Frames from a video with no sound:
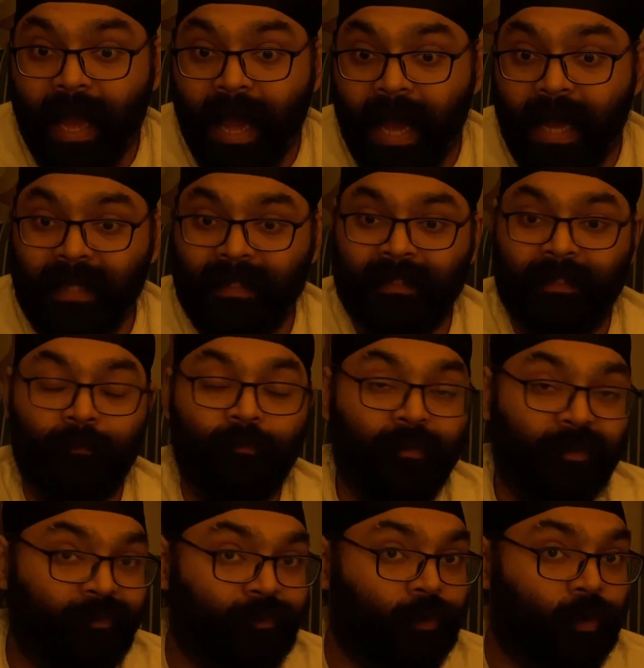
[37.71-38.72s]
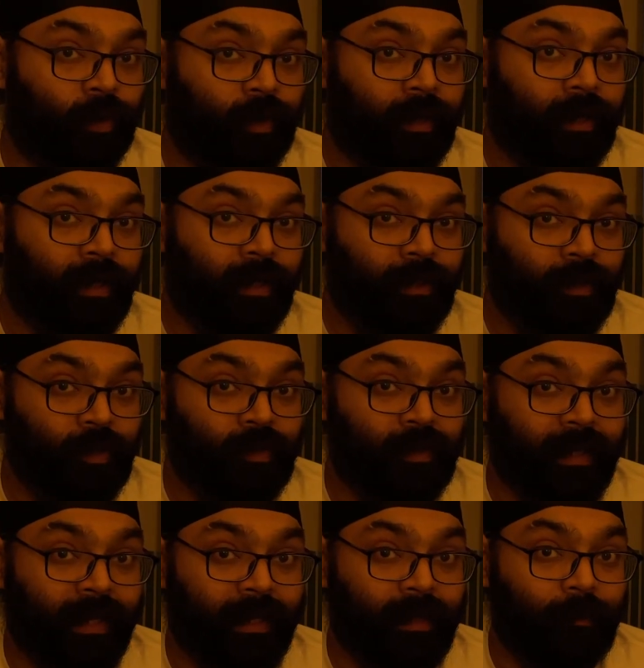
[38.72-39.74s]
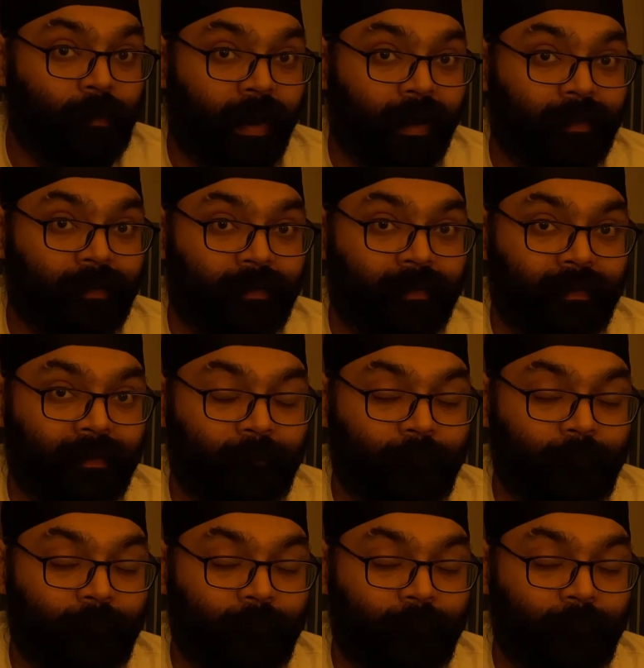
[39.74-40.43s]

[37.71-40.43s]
ask before using any pattern.